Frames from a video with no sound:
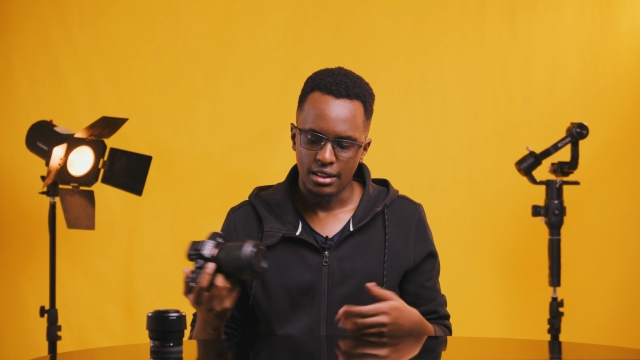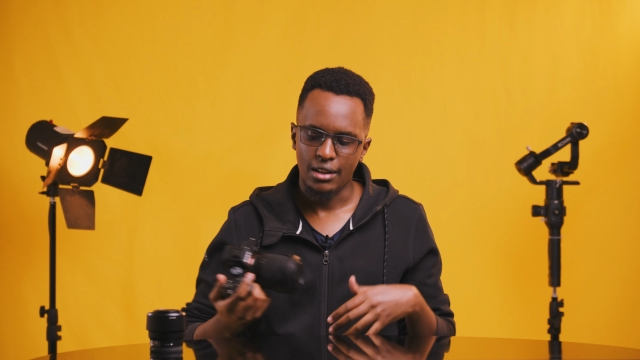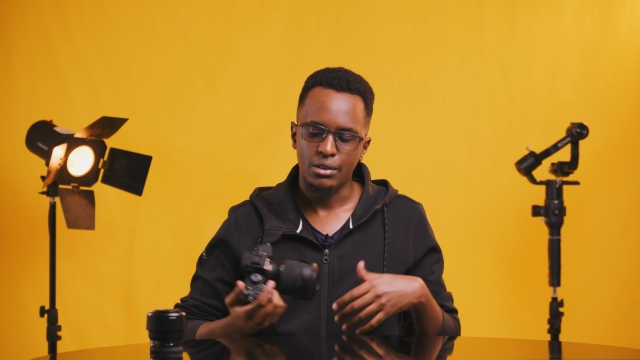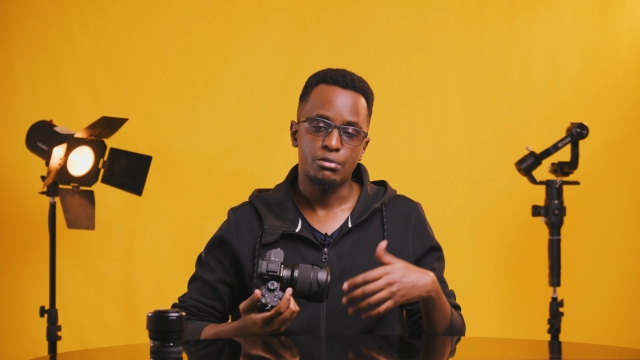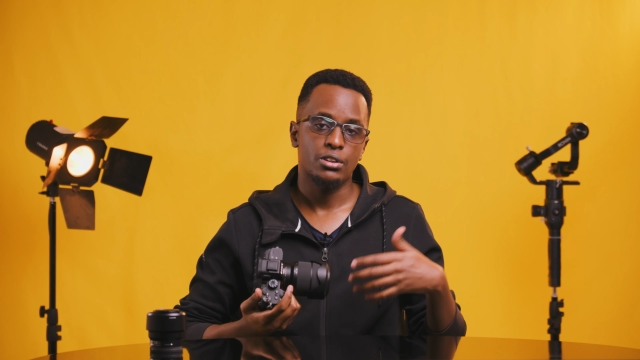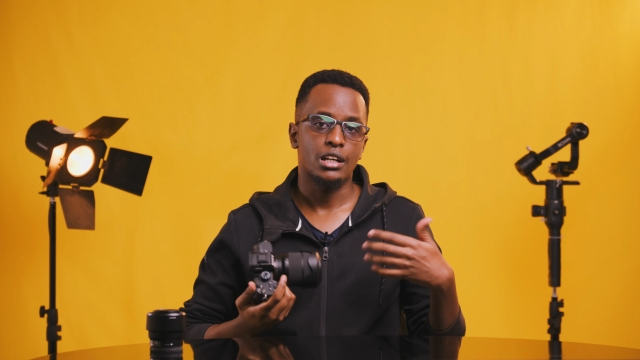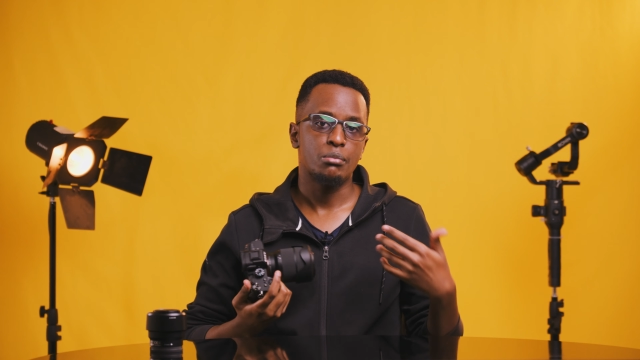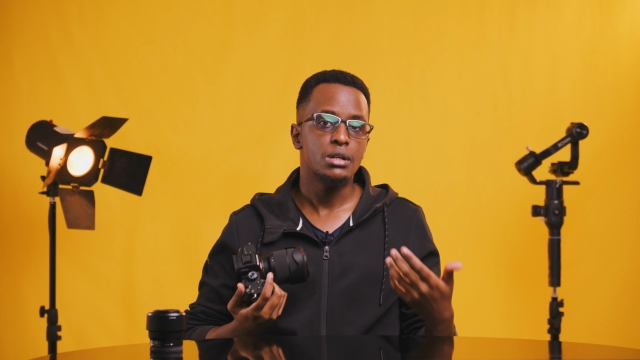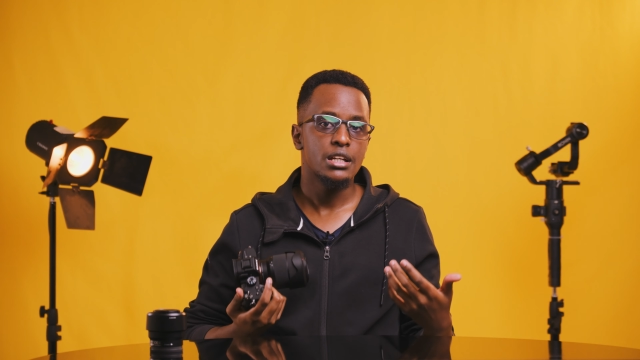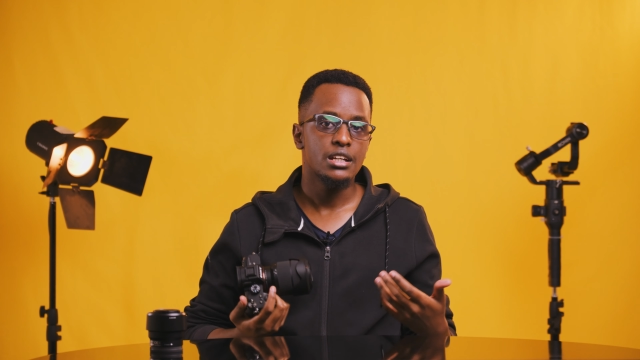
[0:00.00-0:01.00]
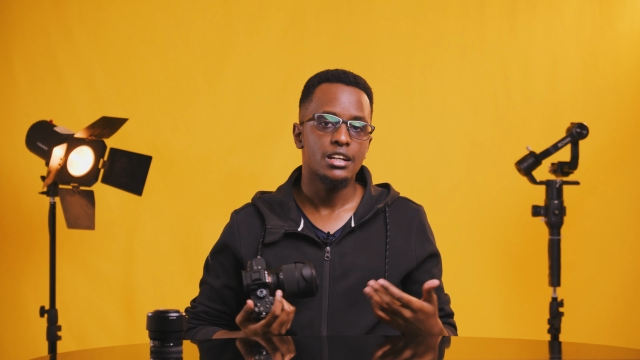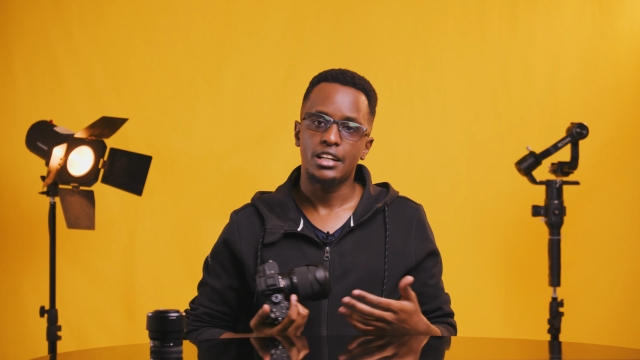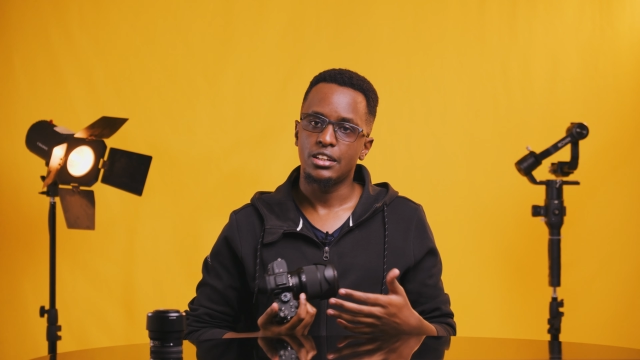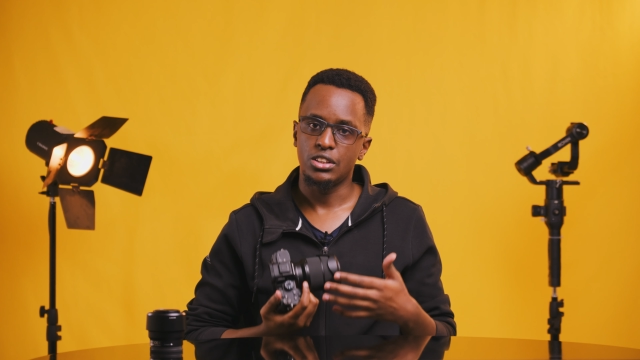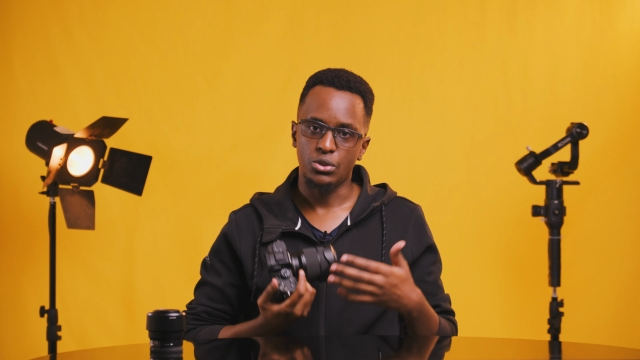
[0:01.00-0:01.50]
Now if you're like me
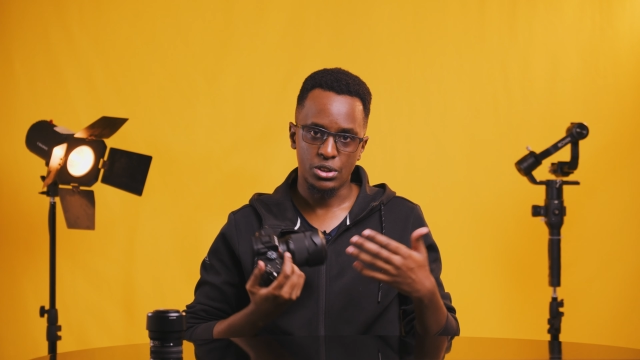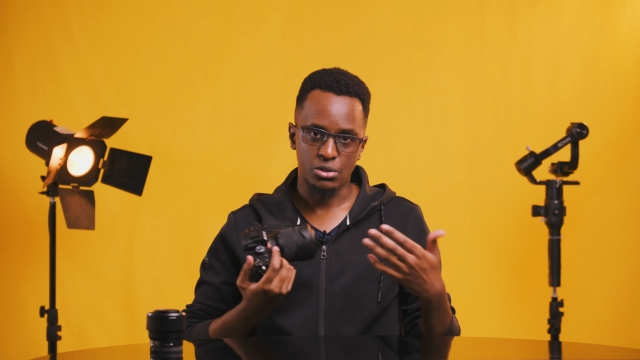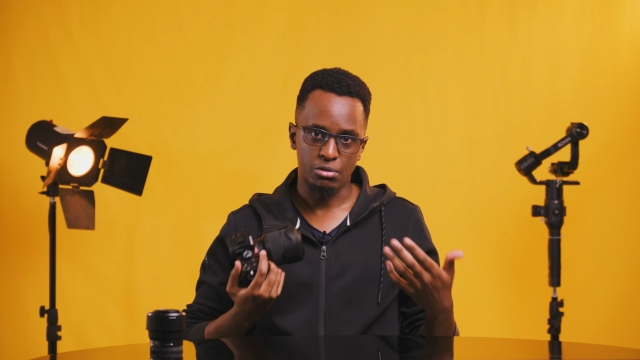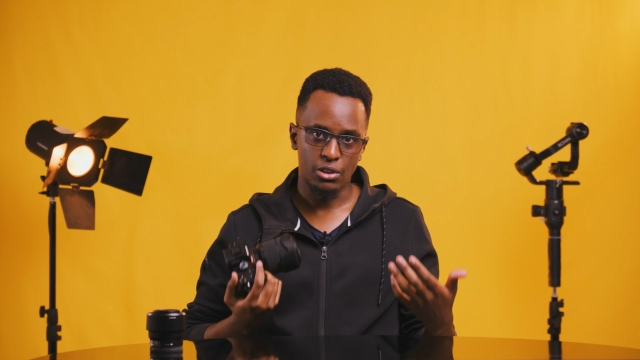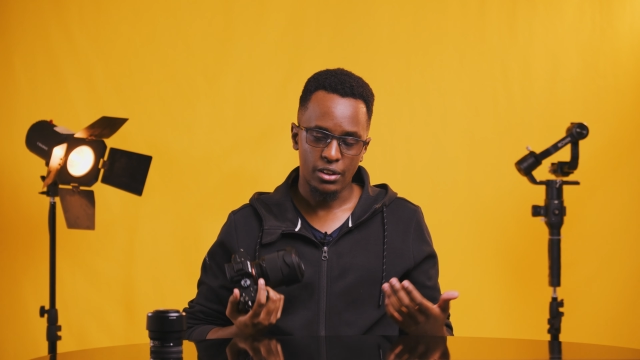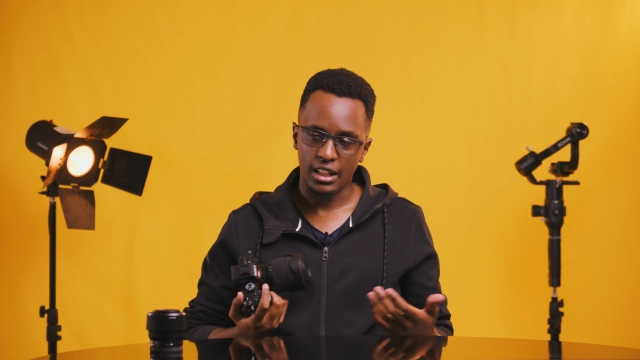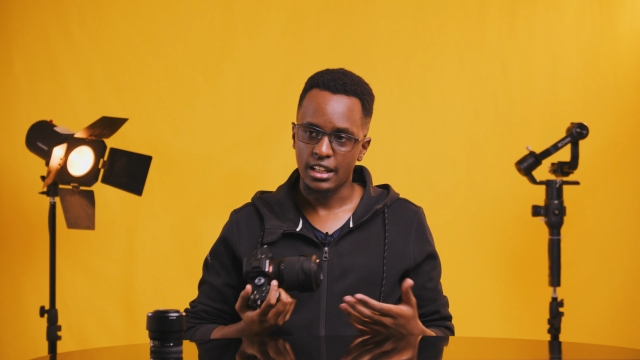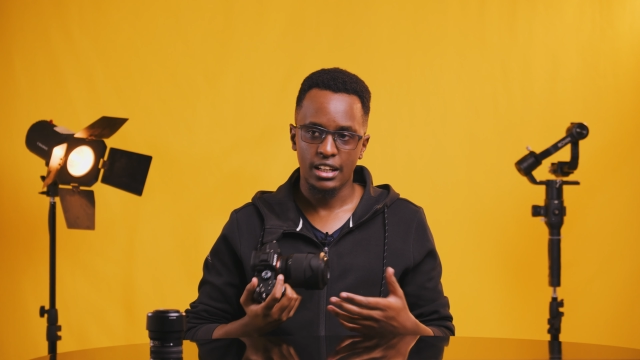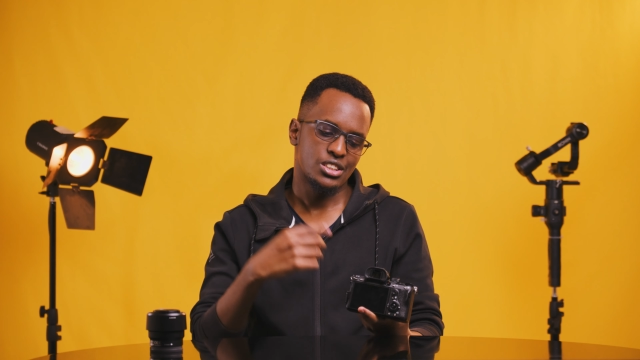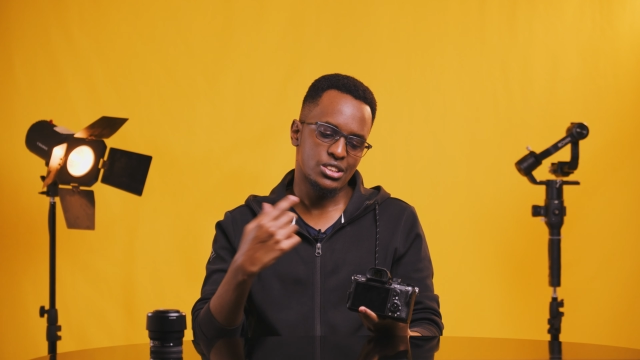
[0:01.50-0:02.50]
and then you're into vlogging,